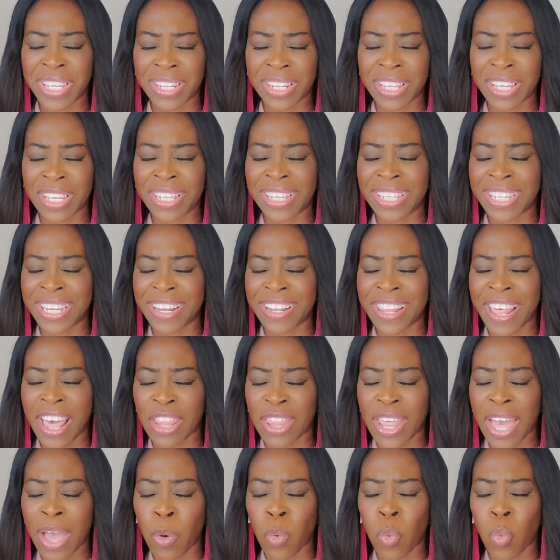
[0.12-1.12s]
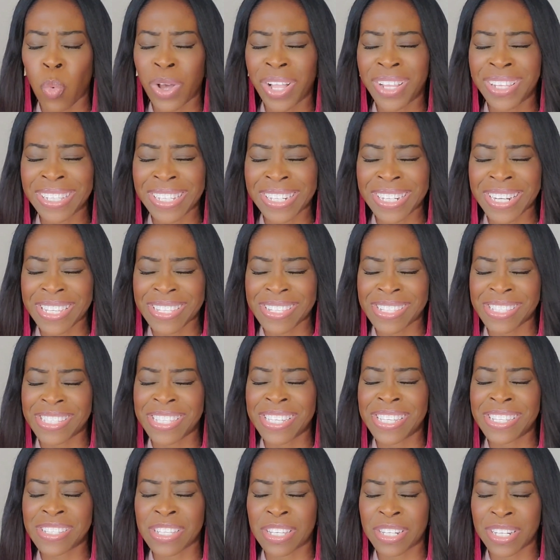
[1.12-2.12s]
in the clear that that wilderness
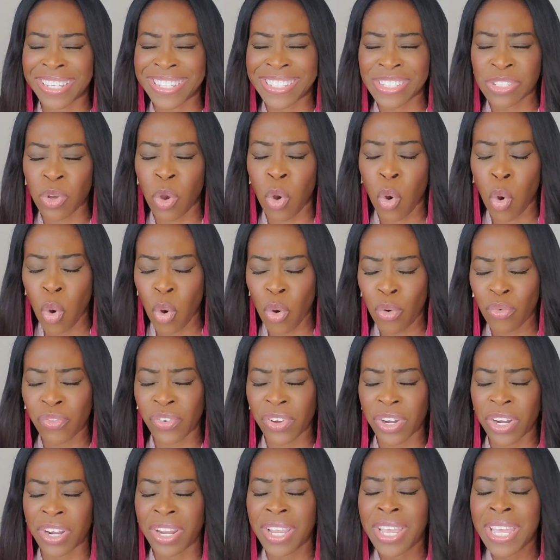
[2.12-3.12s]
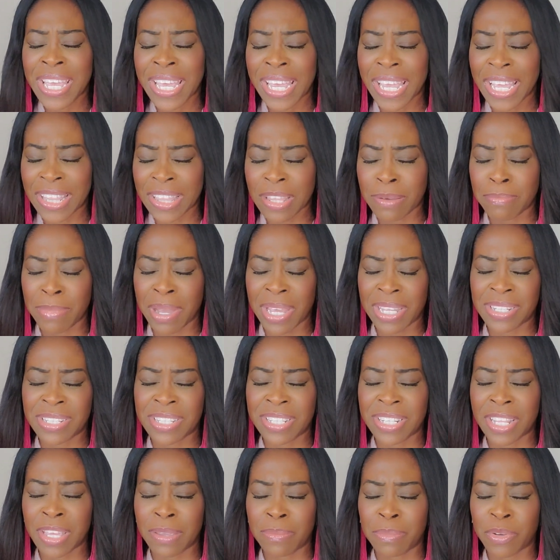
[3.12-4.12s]
season is over in the
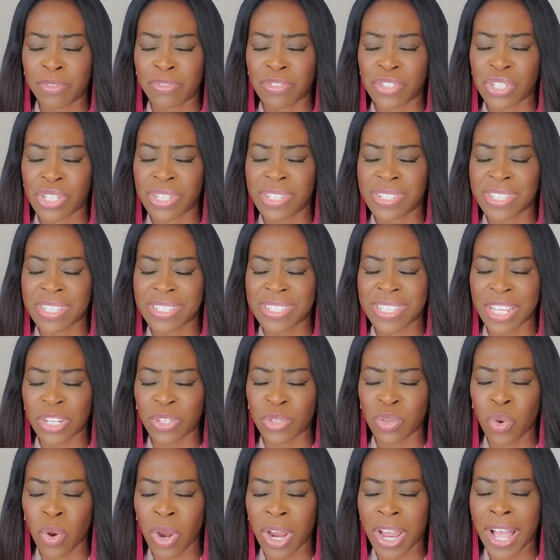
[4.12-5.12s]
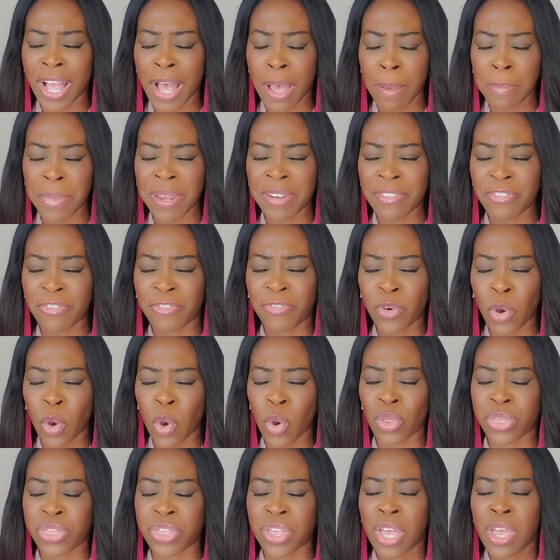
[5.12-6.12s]
mighty name of Jesus, and you're coming
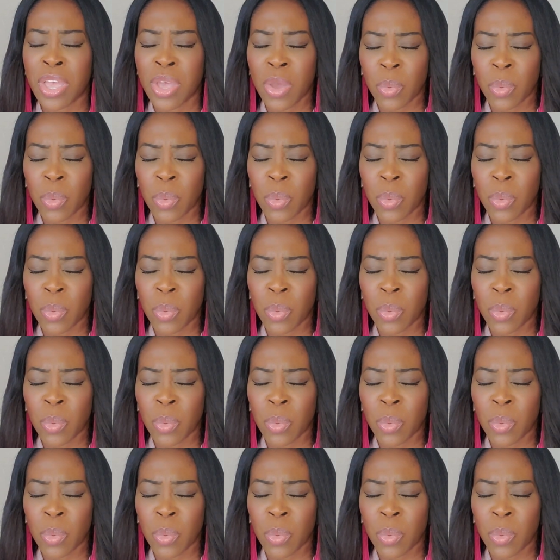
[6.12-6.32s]
forth